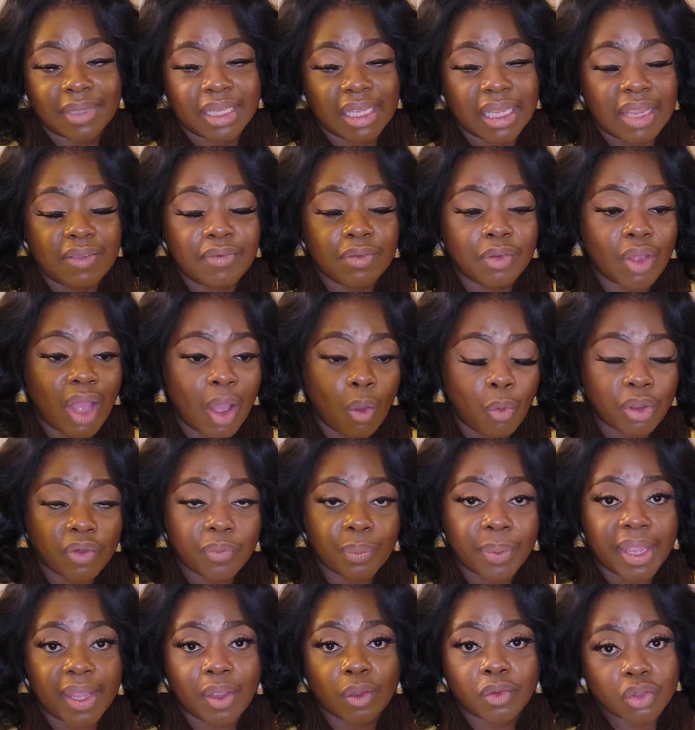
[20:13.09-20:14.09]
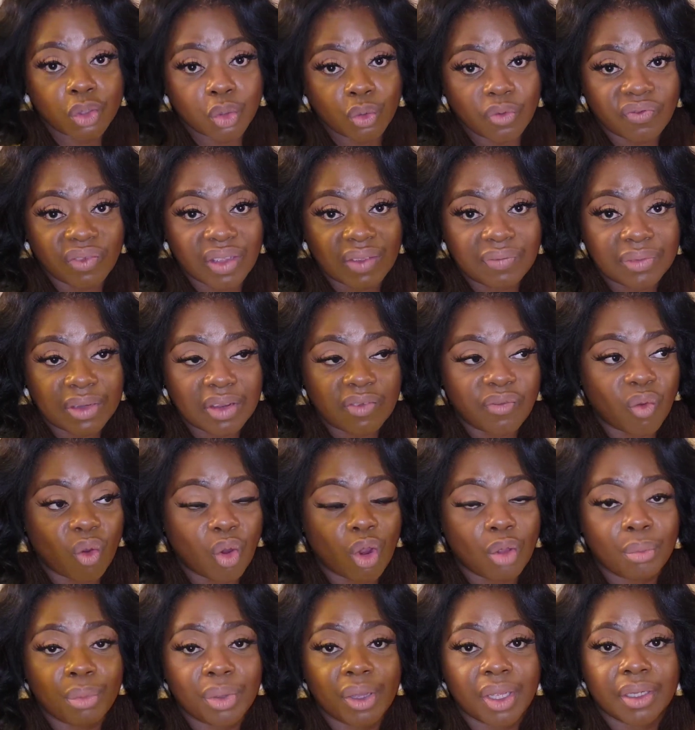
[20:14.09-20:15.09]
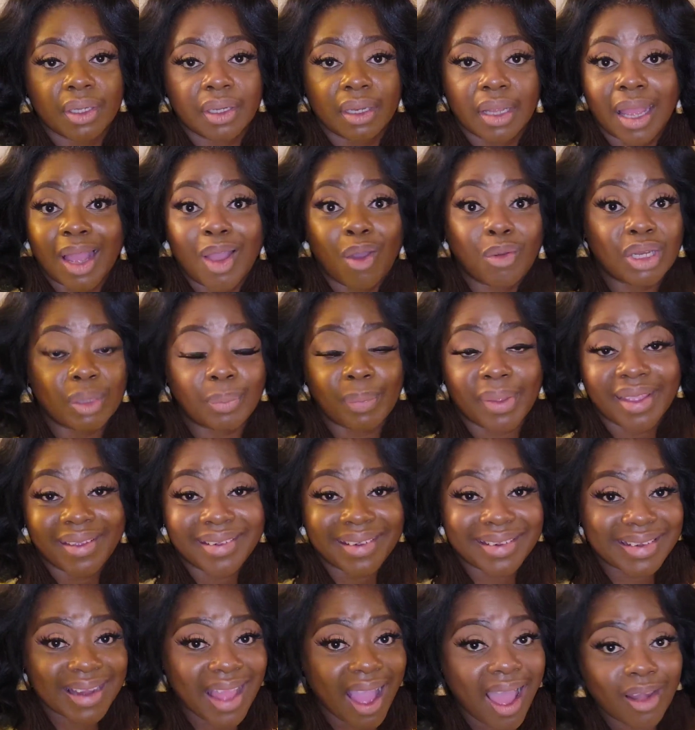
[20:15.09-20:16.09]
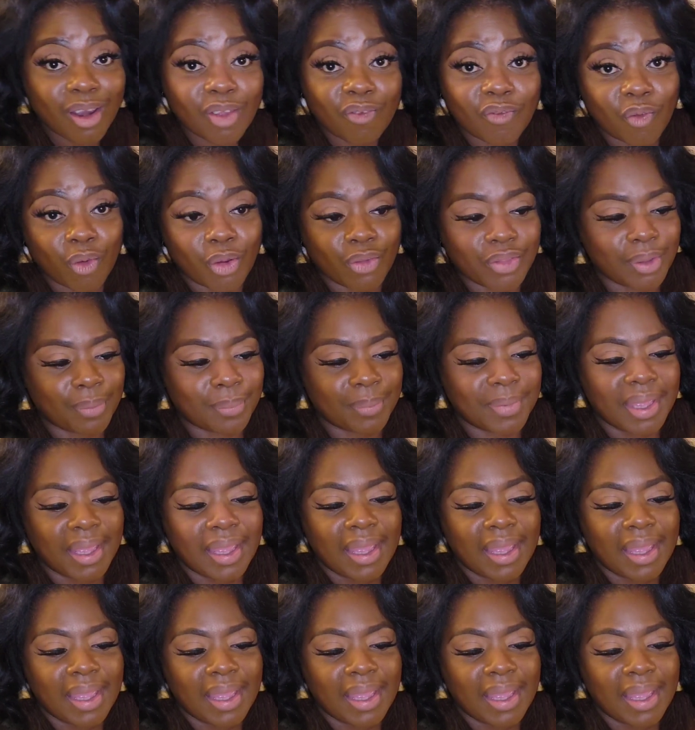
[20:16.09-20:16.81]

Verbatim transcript: Even though I would have paid 250 for them, but I only paid a dollar for them.